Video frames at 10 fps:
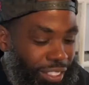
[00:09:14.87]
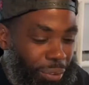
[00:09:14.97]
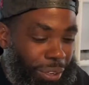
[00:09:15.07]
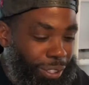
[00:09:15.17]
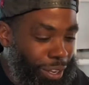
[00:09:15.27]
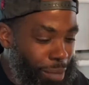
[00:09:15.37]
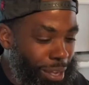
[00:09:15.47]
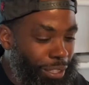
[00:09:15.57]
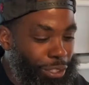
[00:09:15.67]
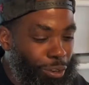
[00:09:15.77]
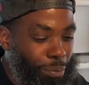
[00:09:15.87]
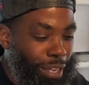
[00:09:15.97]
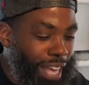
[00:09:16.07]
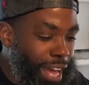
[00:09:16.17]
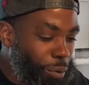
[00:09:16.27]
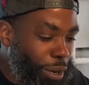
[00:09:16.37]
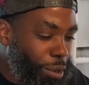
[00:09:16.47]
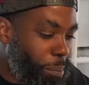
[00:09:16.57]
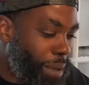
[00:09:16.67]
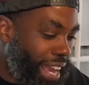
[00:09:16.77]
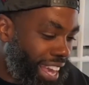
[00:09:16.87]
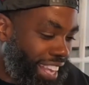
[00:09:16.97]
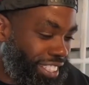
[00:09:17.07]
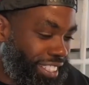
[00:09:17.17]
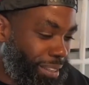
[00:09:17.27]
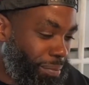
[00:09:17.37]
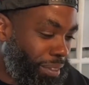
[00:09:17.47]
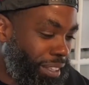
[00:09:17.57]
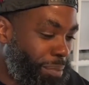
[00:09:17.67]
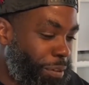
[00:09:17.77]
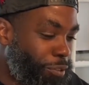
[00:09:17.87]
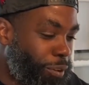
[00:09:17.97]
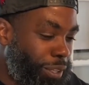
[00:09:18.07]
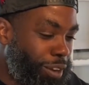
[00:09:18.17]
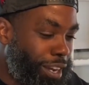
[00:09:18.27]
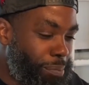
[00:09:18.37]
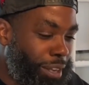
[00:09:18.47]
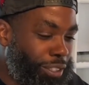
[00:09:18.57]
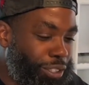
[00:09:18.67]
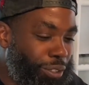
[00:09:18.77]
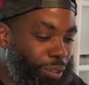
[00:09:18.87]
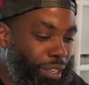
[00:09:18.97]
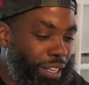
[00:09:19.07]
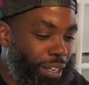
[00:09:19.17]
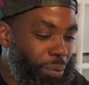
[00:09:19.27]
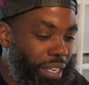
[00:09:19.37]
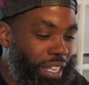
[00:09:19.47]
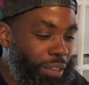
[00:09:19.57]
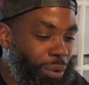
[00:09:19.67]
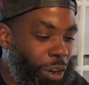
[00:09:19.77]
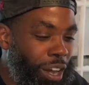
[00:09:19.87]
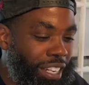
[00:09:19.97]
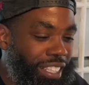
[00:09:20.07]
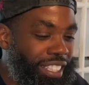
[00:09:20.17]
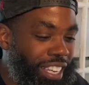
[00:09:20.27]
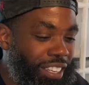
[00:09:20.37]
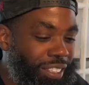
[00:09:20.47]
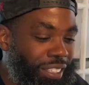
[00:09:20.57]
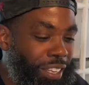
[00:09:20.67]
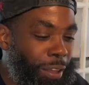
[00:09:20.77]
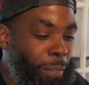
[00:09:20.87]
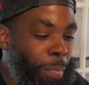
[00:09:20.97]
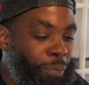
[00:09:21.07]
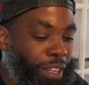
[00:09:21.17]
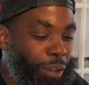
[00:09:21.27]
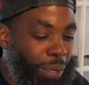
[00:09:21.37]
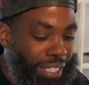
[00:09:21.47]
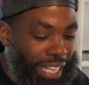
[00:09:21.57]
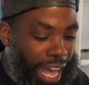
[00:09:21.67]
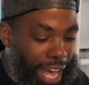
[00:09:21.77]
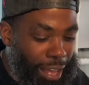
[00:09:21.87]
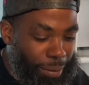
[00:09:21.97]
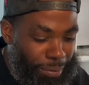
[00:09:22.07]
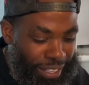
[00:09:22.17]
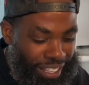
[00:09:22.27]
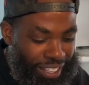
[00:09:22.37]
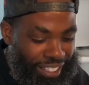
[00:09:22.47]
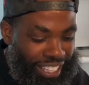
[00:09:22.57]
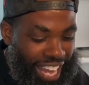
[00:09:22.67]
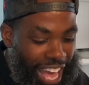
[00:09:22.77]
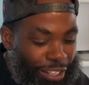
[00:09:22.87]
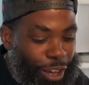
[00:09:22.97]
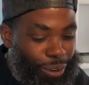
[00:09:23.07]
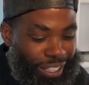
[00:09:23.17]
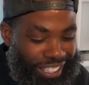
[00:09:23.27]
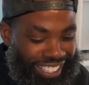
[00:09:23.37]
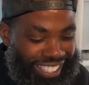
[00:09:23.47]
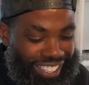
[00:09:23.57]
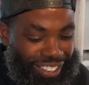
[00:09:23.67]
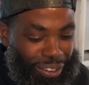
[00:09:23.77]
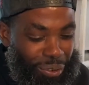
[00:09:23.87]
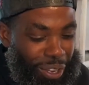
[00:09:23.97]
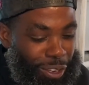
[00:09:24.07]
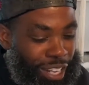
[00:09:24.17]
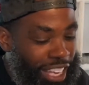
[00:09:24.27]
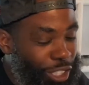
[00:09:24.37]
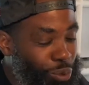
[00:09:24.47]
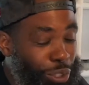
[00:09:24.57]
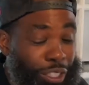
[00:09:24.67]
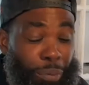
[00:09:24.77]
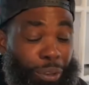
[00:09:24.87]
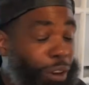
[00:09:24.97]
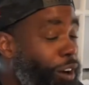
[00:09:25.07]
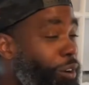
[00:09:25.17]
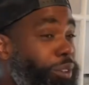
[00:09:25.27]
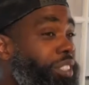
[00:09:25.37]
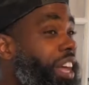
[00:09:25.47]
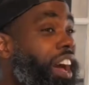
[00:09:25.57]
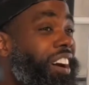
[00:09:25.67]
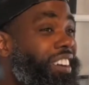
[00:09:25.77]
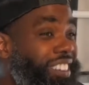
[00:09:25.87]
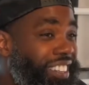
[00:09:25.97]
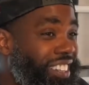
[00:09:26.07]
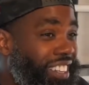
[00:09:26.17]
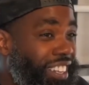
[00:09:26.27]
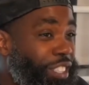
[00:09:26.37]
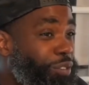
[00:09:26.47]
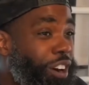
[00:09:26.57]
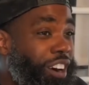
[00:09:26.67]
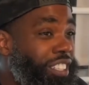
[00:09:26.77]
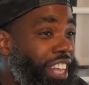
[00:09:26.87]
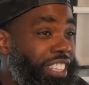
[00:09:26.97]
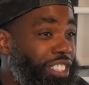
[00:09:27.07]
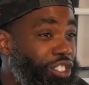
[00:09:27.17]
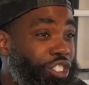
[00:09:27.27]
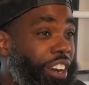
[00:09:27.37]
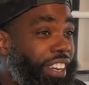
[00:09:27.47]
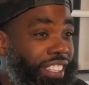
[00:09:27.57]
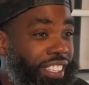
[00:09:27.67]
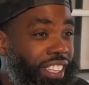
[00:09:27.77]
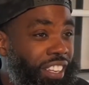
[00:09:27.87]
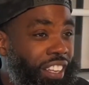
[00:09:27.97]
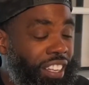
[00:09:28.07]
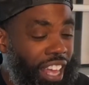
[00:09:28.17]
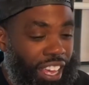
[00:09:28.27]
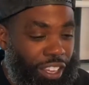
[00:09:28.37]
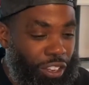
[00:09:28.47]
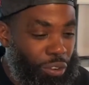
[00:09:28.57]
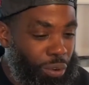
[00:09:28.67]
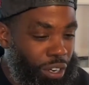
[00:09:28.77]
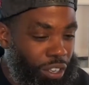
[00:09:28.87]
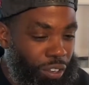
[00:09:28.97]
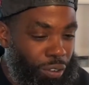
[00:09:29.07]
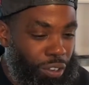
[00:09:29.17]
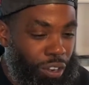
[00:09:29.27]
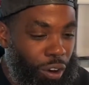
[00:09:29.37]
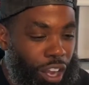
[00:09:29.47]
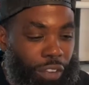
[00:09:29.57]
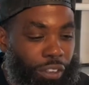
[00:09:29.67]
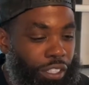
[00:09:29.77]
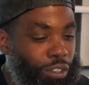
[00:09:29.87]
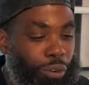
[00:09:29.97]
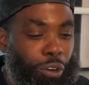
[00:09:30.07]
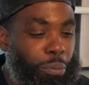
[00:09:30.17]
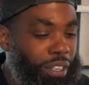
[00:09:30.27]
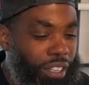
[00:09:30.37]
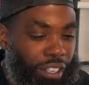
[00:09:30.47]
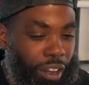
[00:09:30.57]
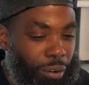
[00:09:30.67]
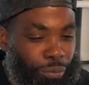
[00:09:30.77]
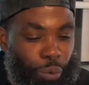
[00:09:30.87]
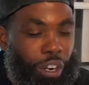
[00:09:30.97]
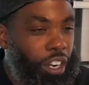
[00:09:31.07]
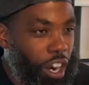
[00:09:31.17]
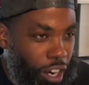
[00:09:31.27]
we're gonna talk about the store, but I kind of want to go back actually before we talk about the store and what all it entails. It was a time that I noticed when you like switched up your whole style. As far as like just dress. Like absolutely. you know, all of us grew up in the, you know, wearing the